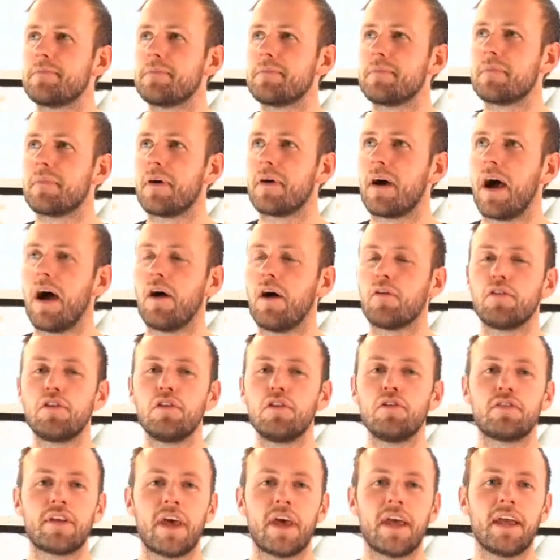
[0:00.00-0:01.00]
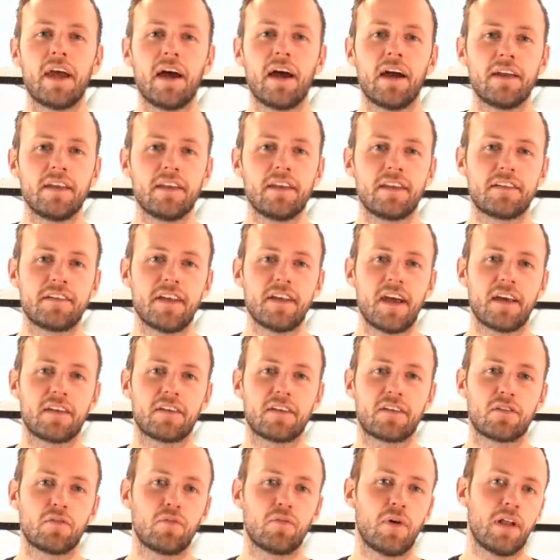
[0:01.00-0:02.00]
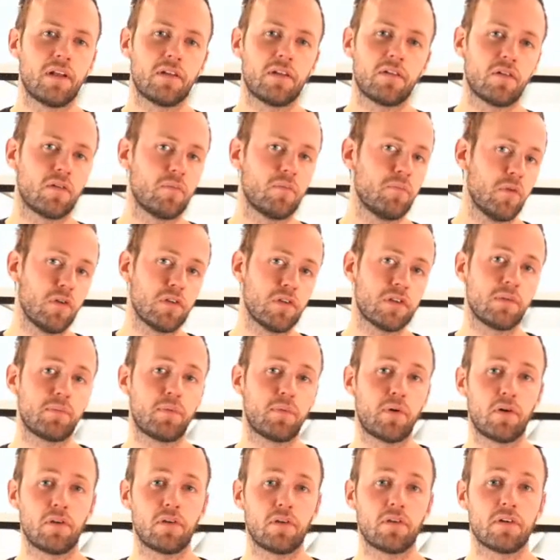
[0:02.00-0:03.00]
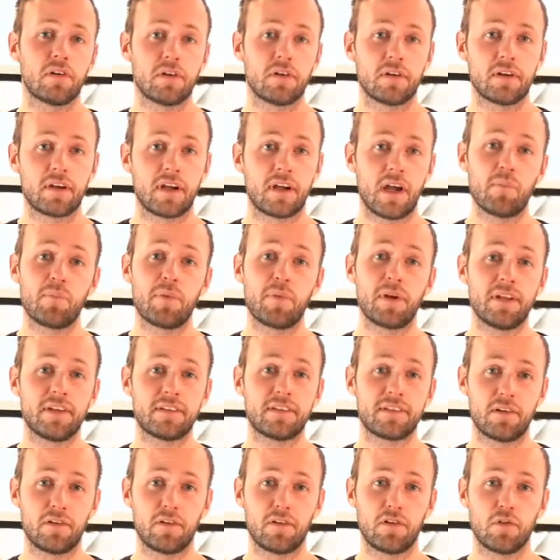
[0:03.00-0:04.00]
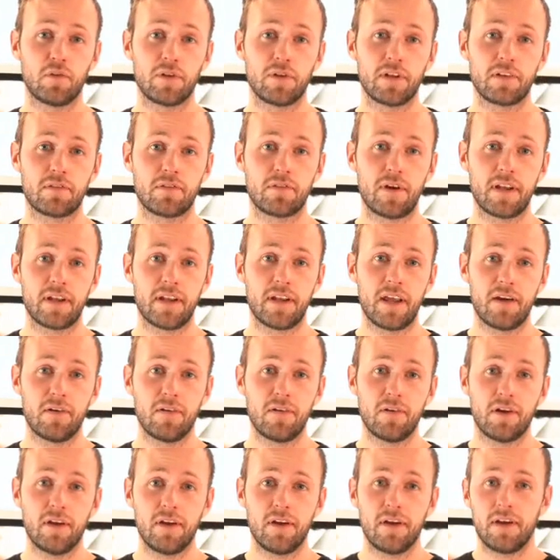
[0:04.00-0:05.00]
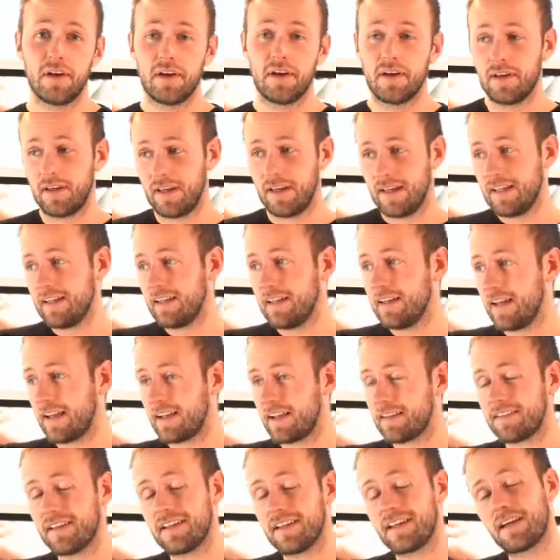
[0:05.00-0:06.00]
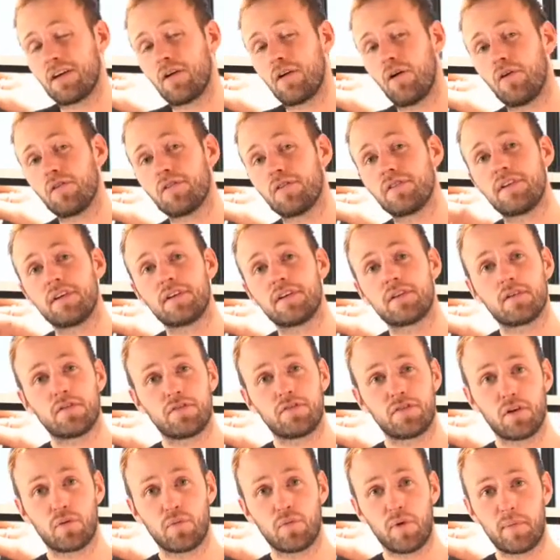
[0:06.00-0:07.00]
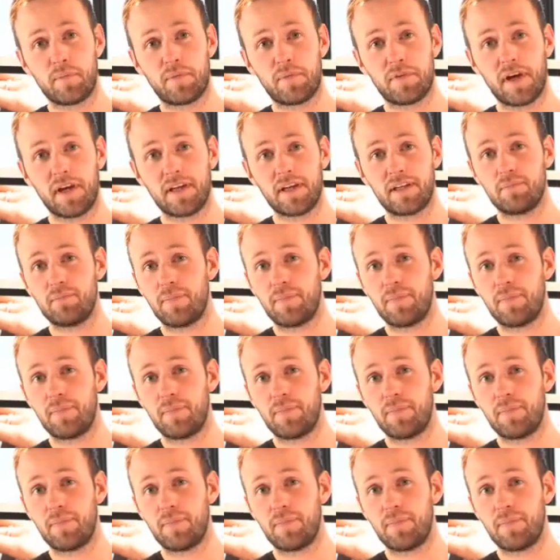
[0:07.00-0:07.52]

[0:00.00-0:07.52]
How do you use AI in a chat? Well, there are multiple companies that are doing this right now, indexing the content of your website.